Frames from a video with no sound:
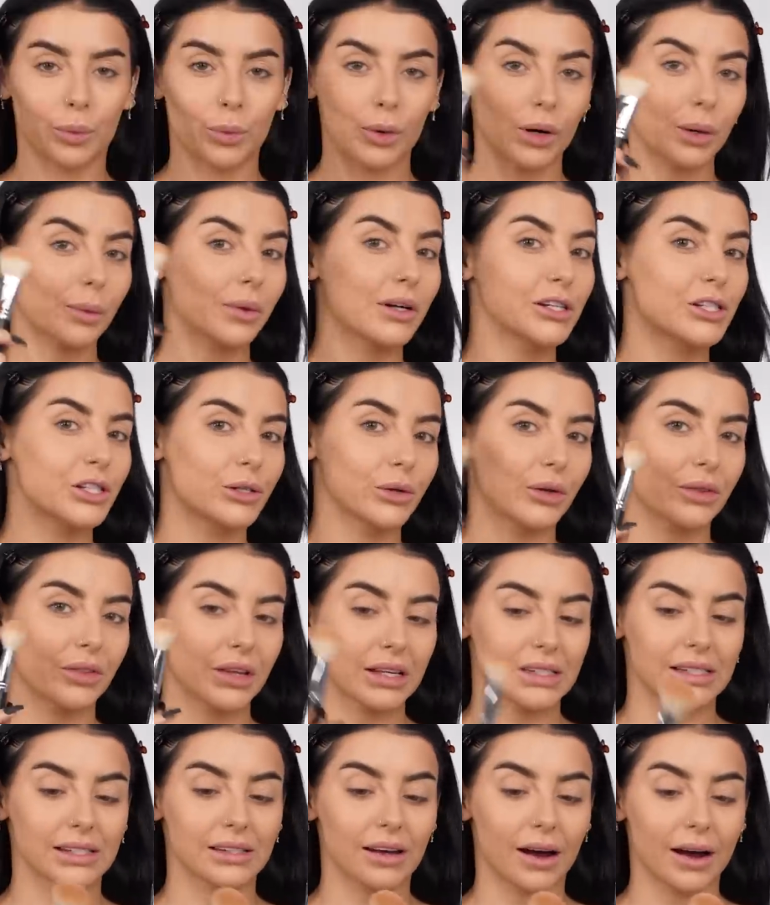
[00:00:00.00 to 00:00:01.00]
But what I'm gonna do on
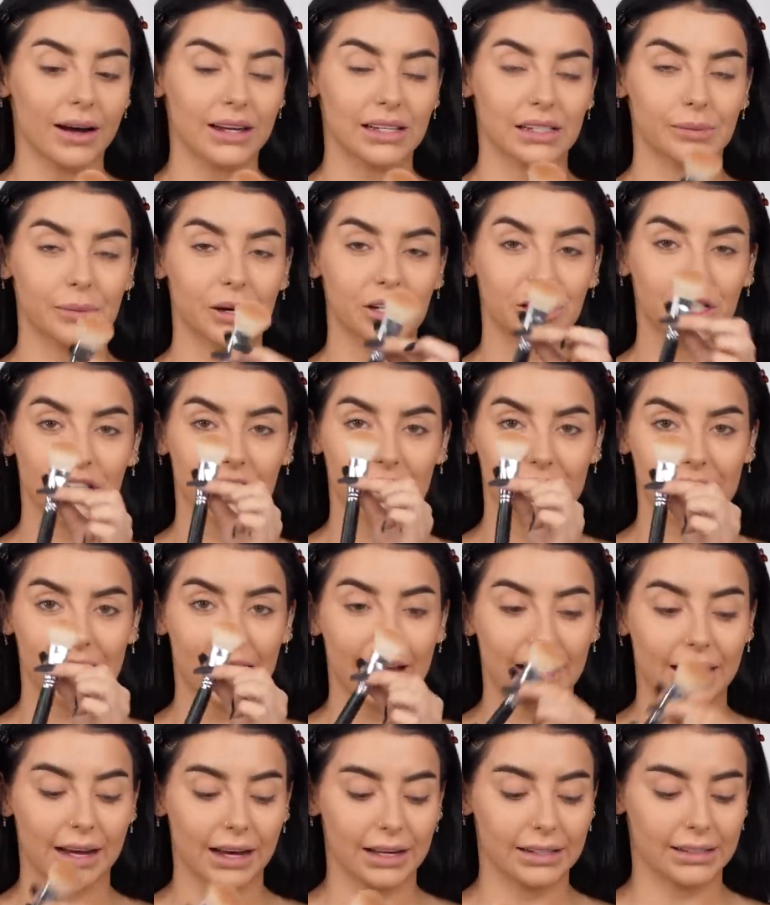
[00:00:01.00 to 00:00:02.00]
this side is I'm actually gonna
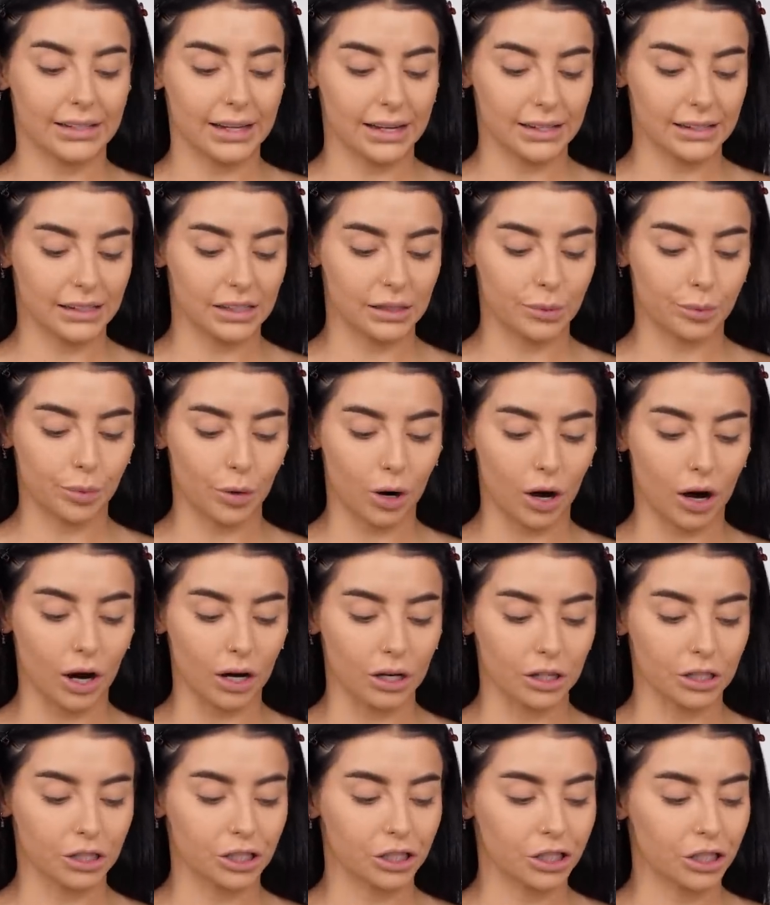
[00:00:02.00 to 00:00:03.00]
take a denser
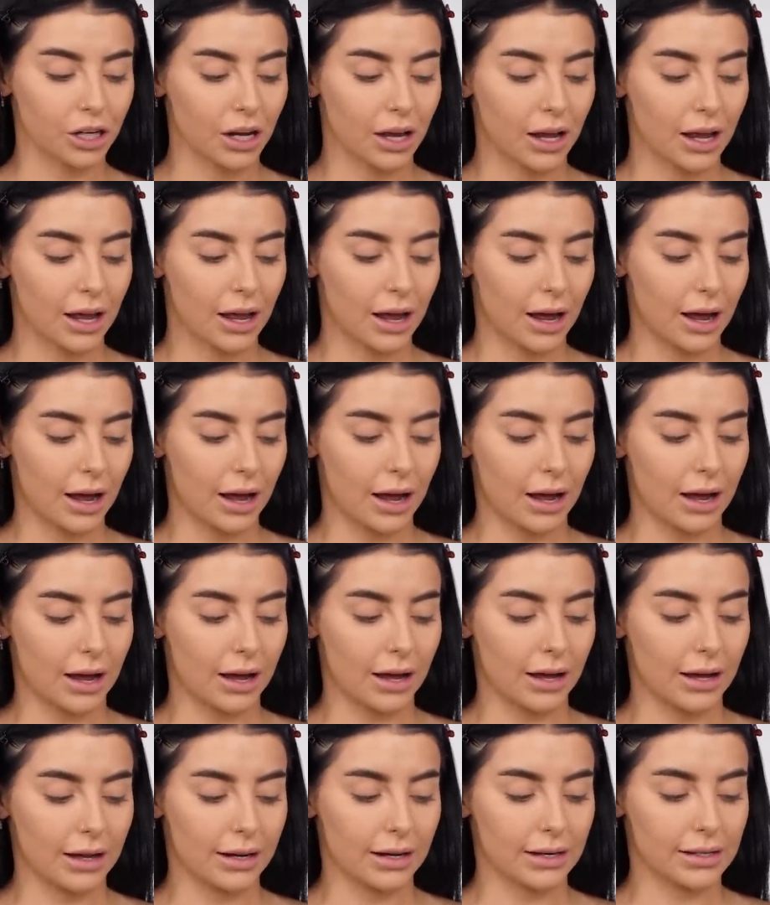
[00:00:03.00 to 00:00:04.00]
brush
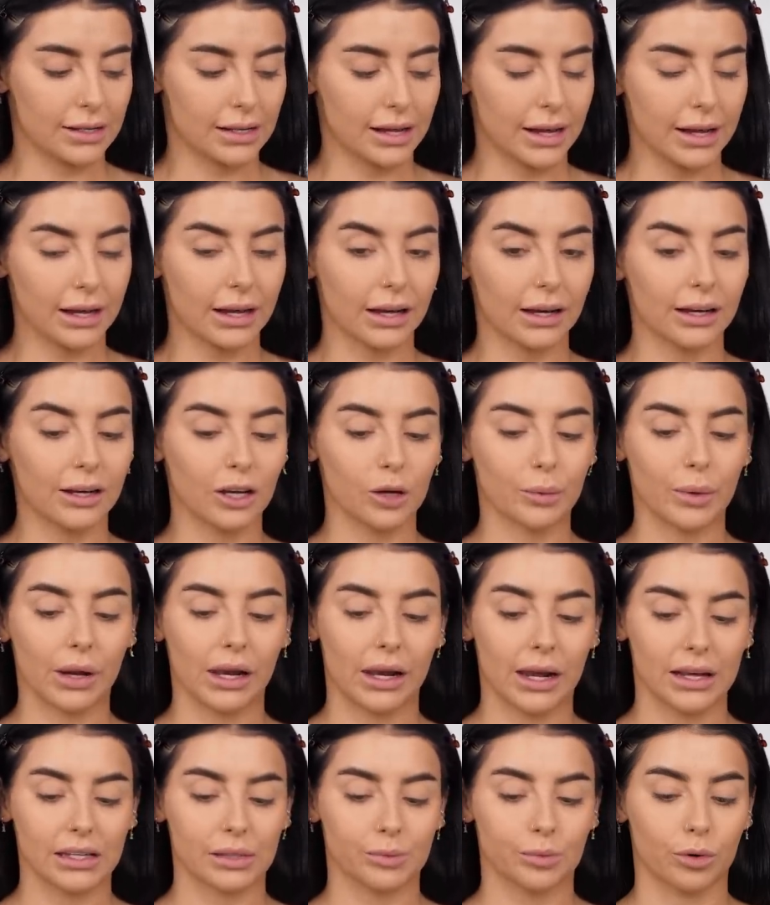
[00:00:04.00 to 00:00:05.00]
and take a little bit
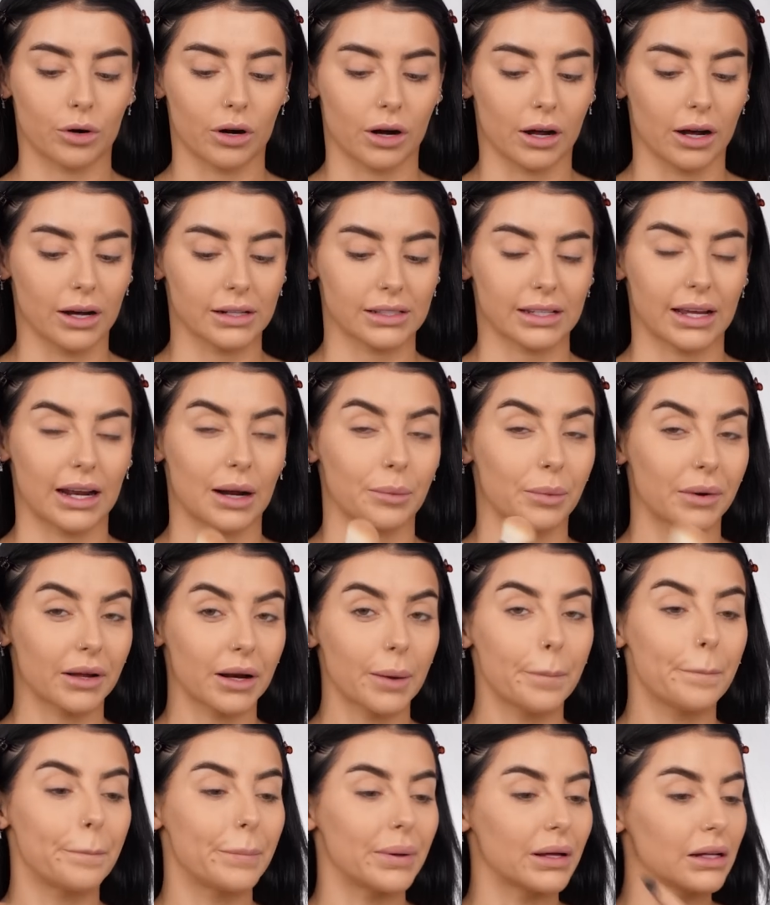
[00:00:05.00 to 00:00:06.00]
less product, and I'm
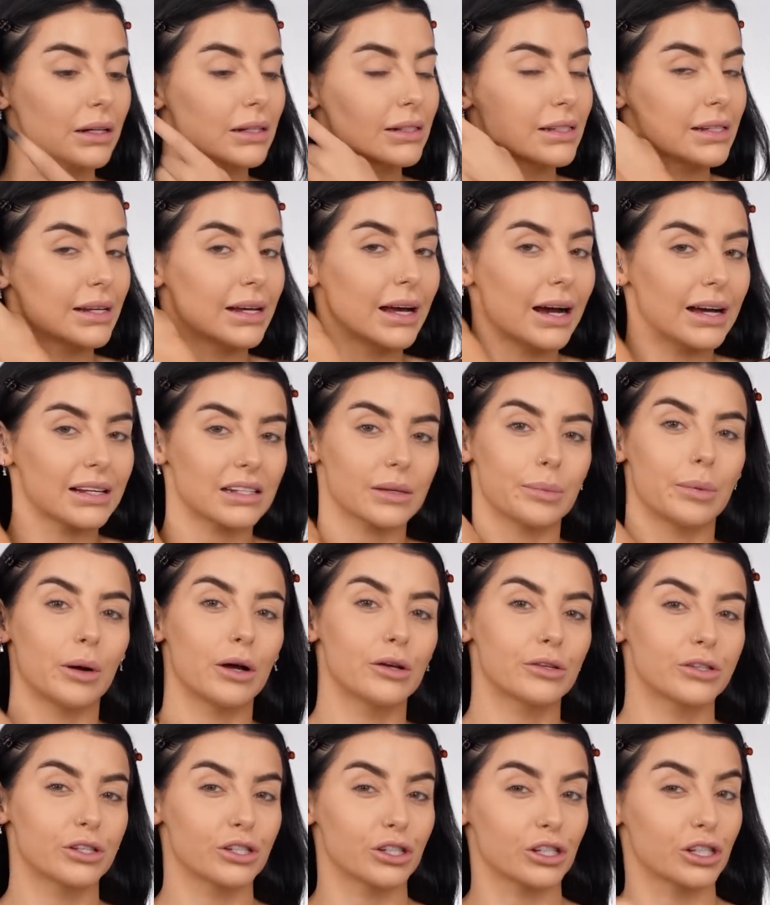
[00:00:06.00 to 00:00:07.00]
gonna build it as
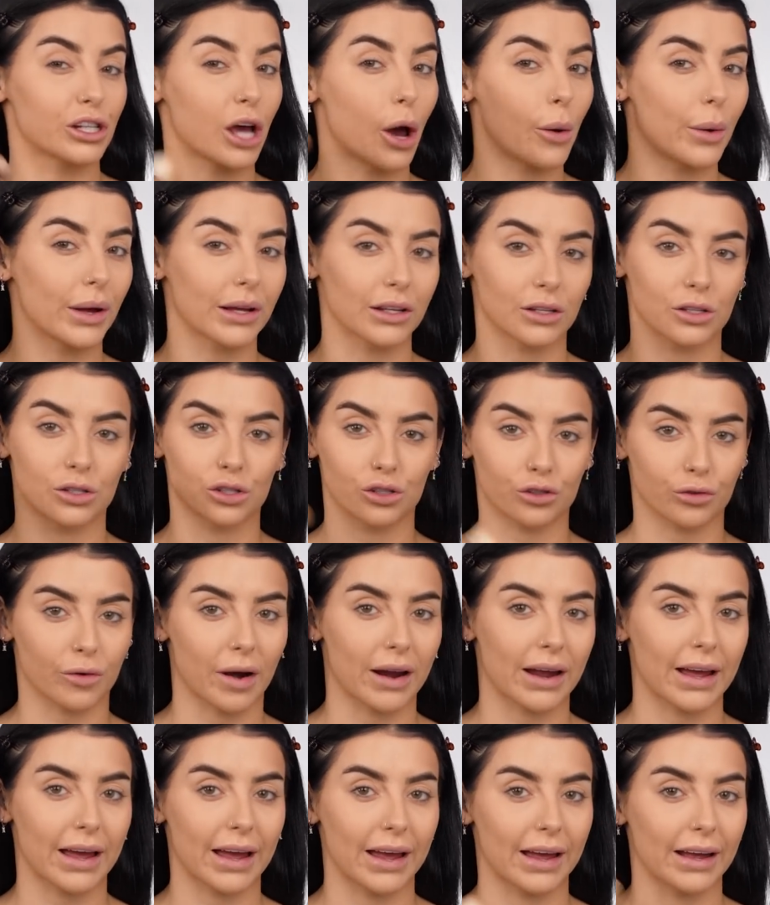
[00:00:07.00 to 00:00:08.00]
opposed to just going
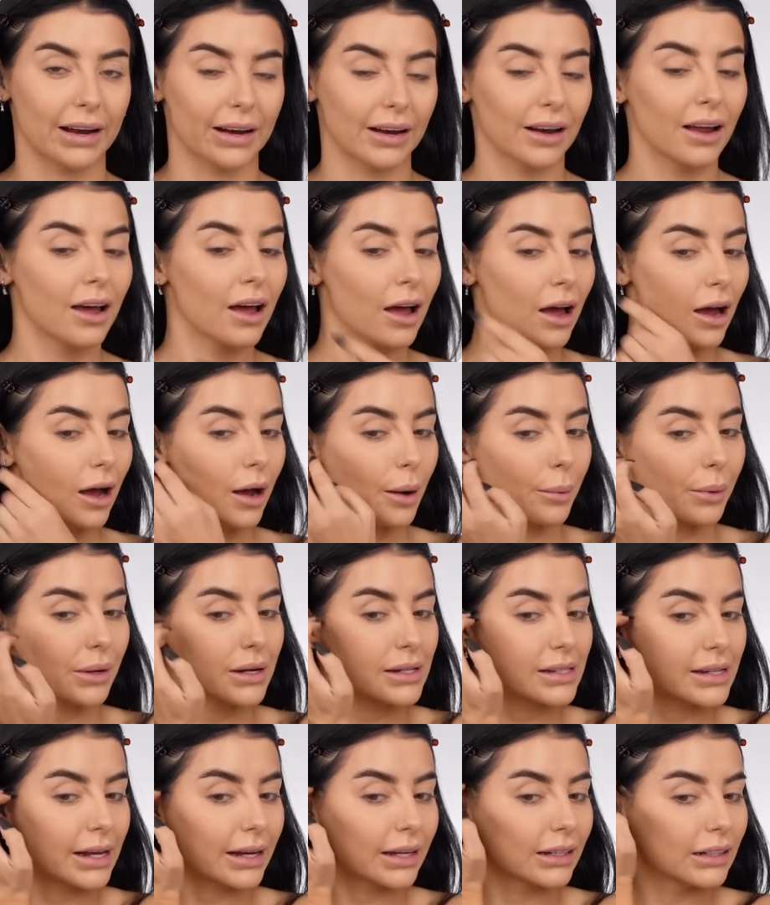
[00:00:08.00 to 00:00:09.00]
straight in. I'm
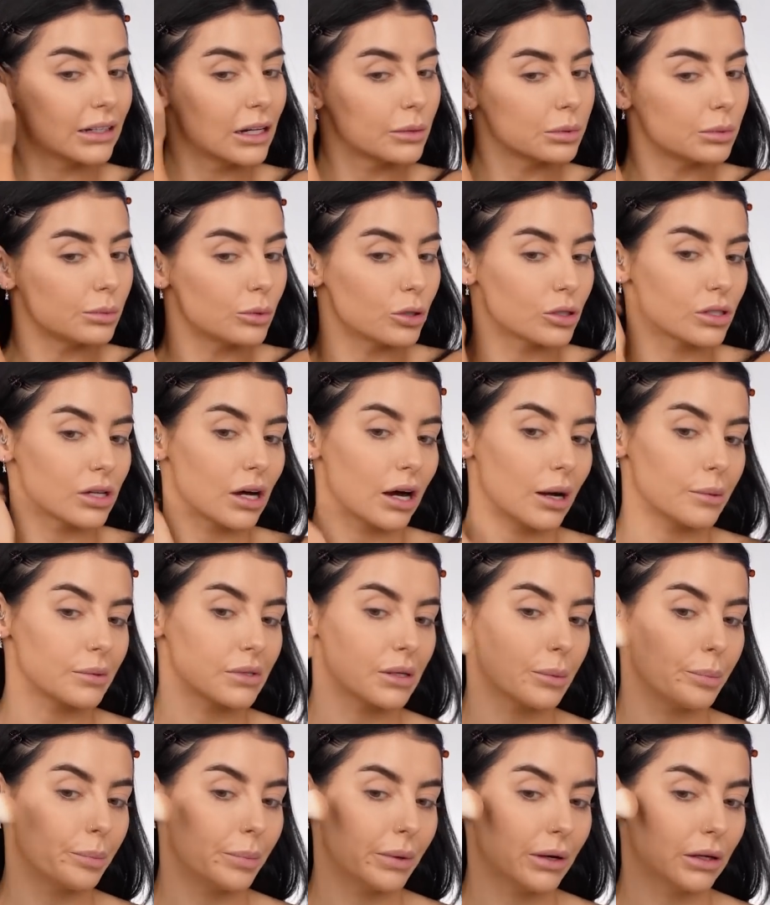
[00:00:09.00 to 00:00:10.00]
gonna take a little bit more time
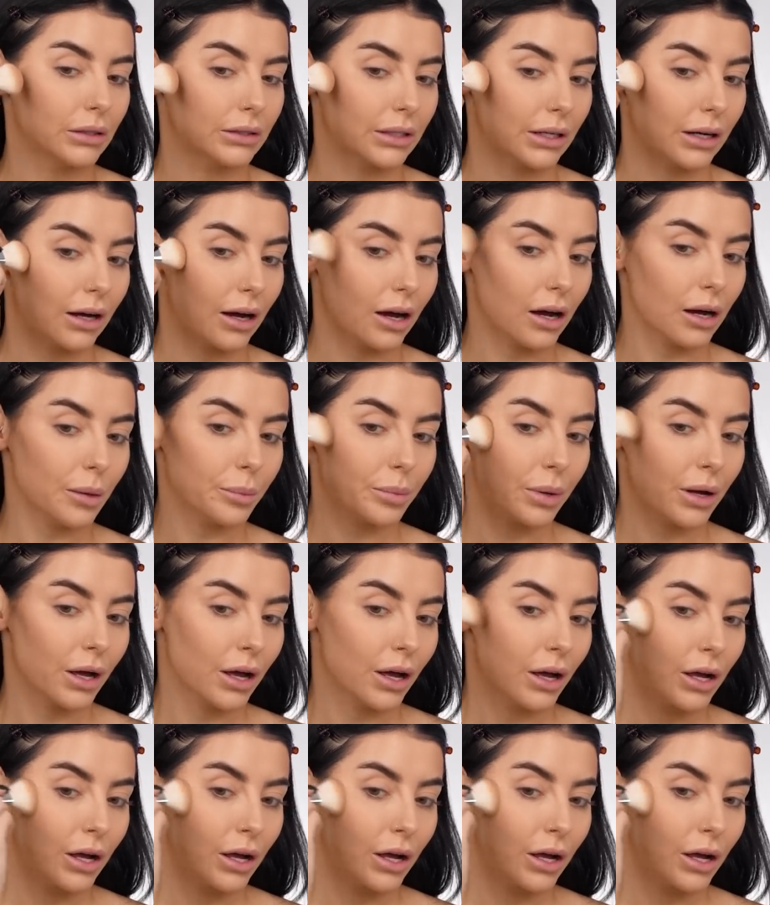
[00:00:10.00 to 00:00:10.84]
to build it up.